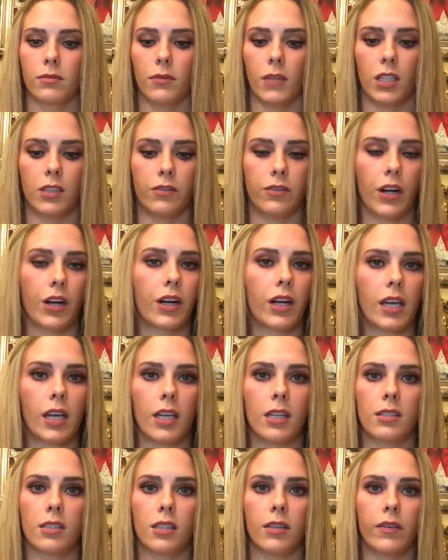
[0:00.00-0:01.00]
It's very
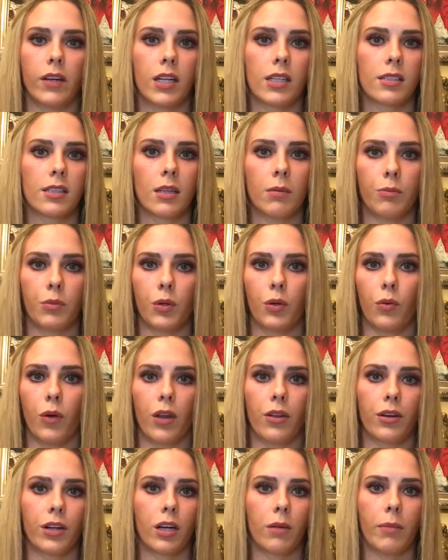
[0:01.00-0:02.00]
easy, very simple,
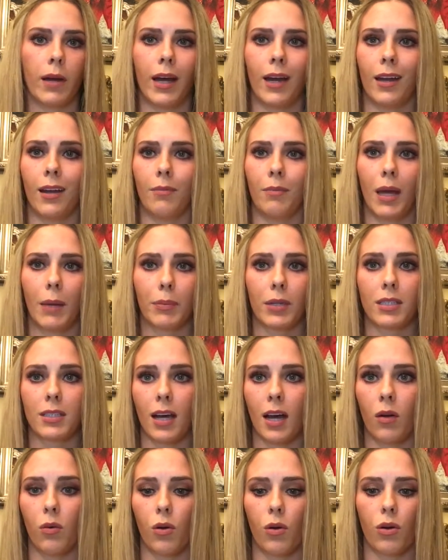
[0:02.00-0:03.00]
whether you're buying paper
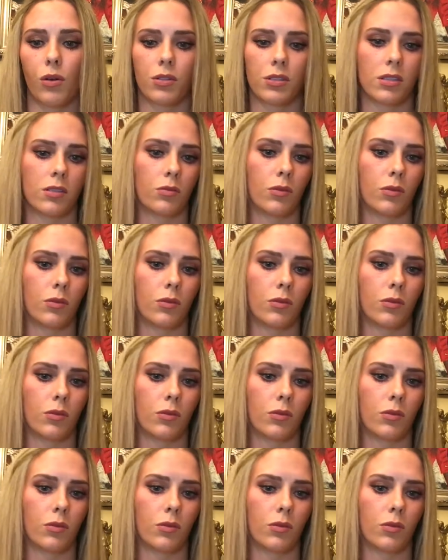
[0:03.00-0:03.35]
towels,